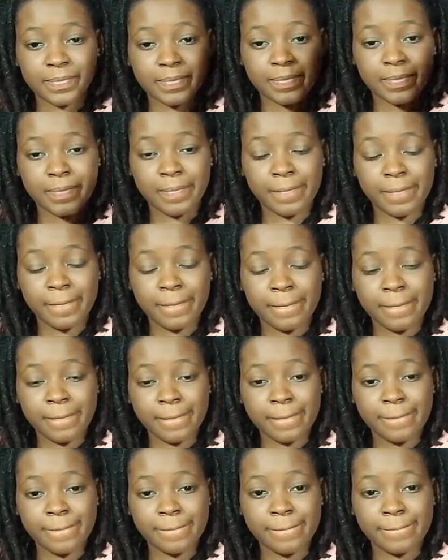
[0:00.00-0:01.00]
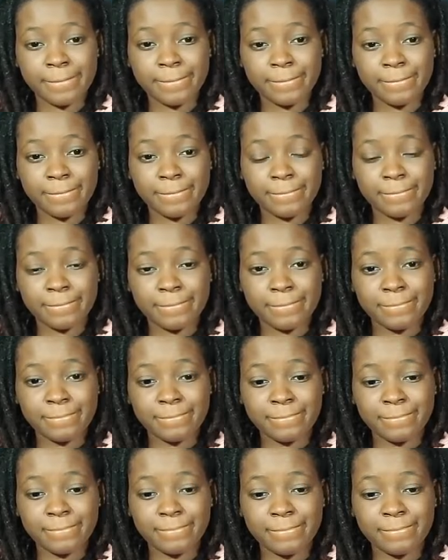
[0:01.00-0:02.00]

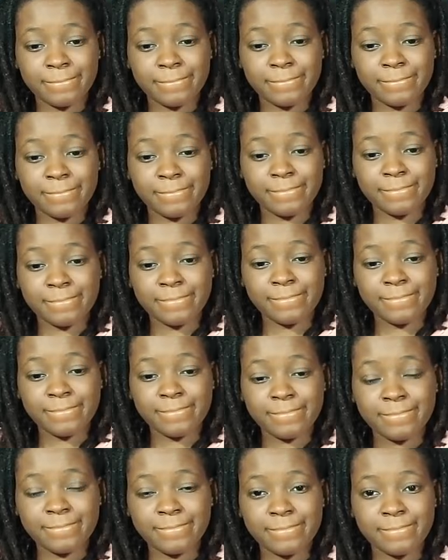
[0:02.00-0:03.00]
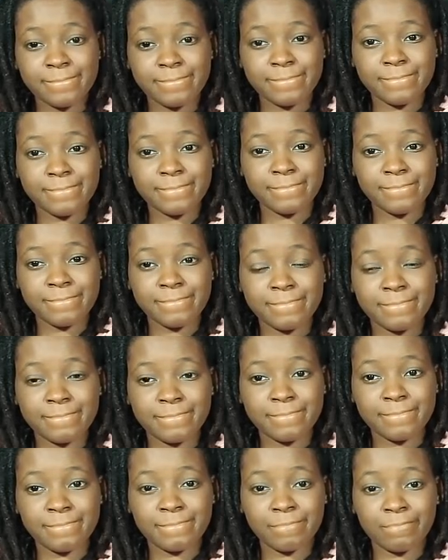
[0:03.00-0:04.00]

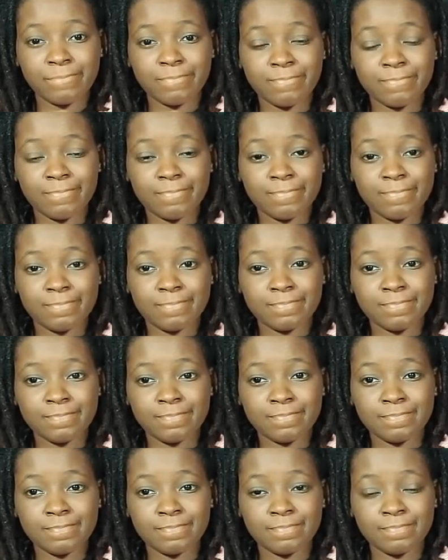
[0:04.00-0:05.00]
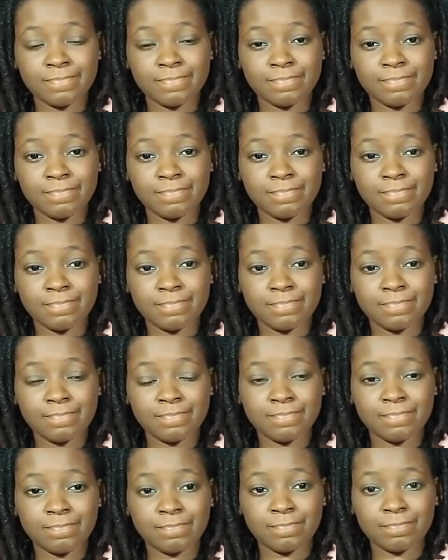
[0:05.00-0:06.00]

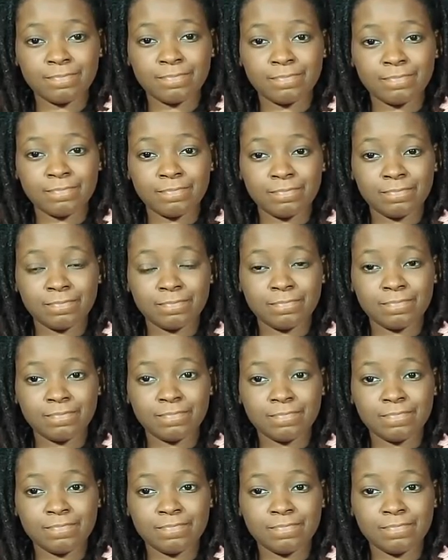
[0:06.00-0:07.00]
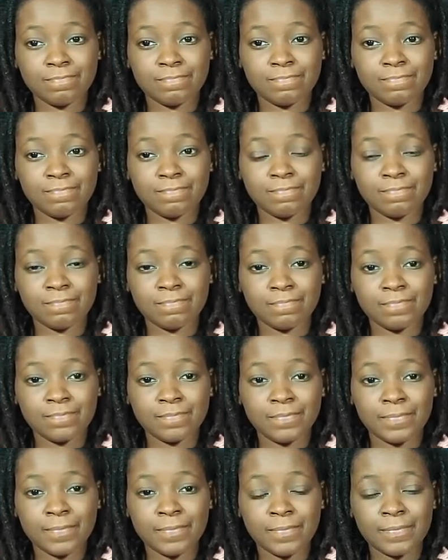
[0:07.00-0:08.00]
(not speaking)